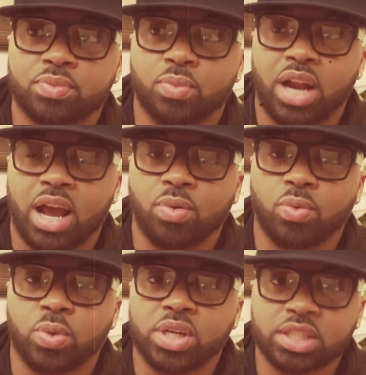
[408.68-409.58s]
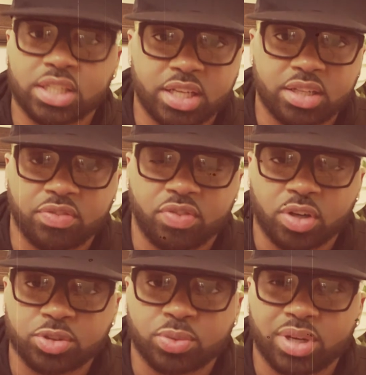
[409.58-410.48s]
When I originally did the
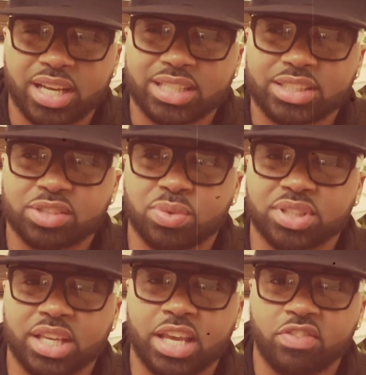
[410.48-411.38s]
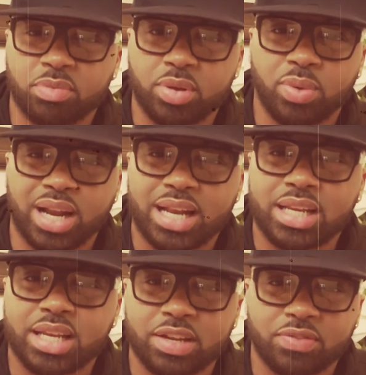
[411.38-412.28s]
first one, it just wasn't giving me what I
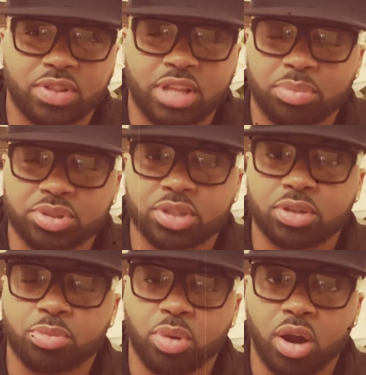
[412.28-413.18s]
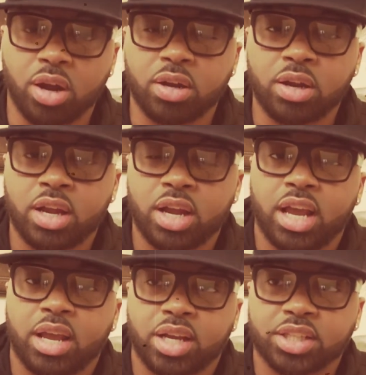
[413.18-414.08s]
needed for that particular part,
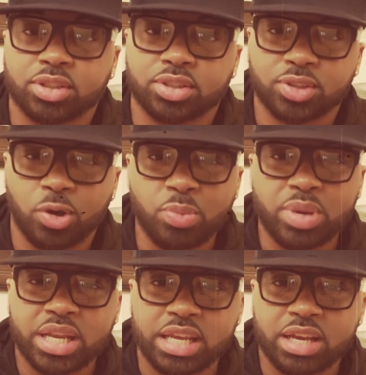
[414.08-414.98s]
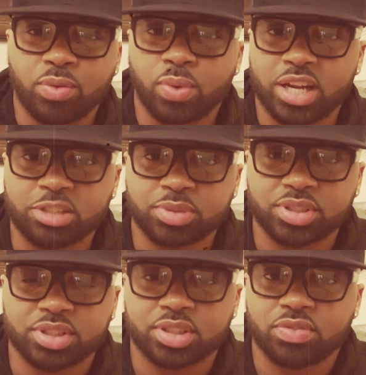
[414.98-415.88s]
because there's so many arrangements
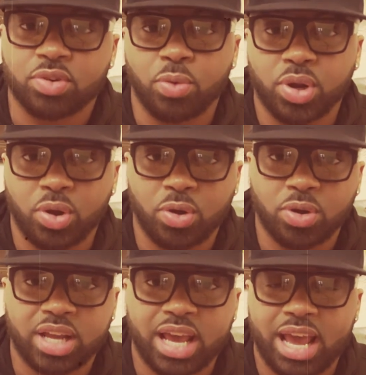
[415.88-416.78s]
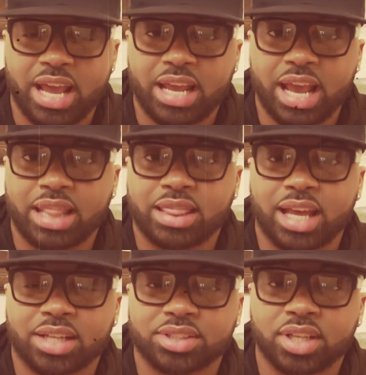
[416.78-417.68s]
and stuff going on at
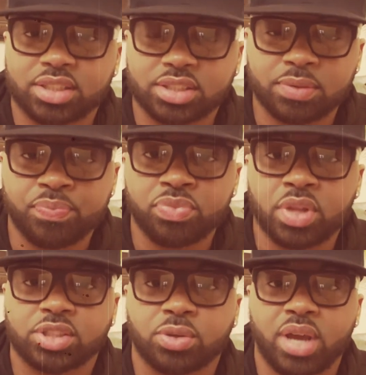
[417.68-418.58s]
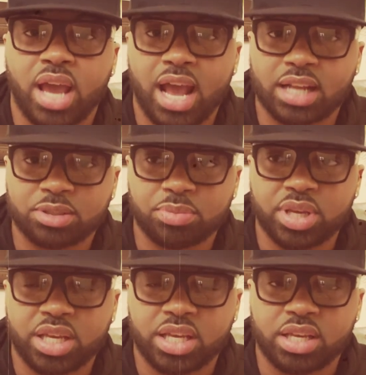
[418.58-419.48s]
that section, so it had to
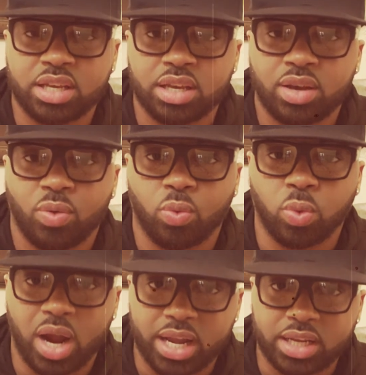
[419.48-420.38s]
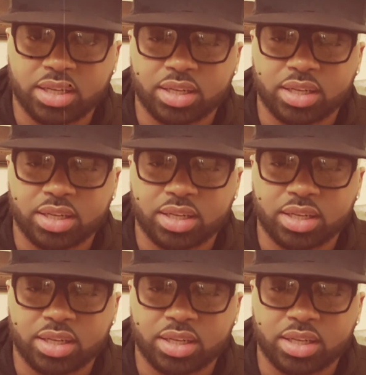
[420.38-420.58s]
be right.